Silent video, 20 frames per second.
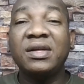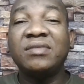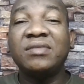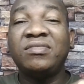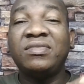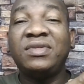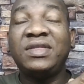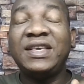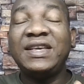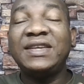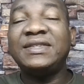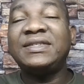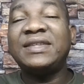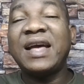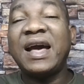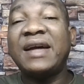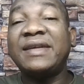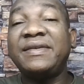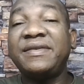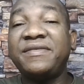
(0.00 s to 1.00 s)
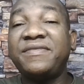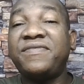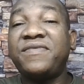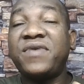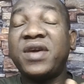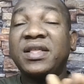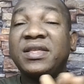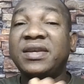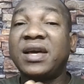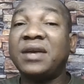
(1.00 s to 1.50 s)
These are
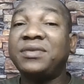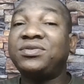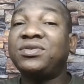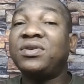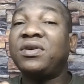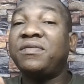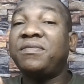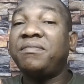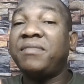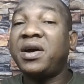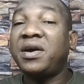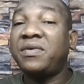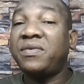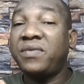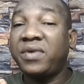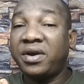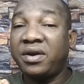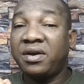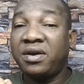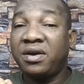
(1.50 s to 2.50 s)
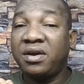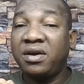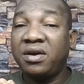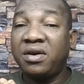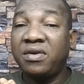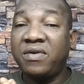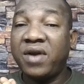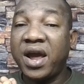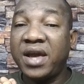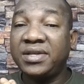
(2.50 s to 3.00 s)
different types of malware.
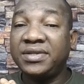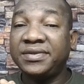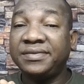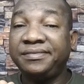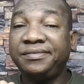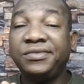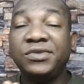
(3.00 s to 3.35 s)
All right.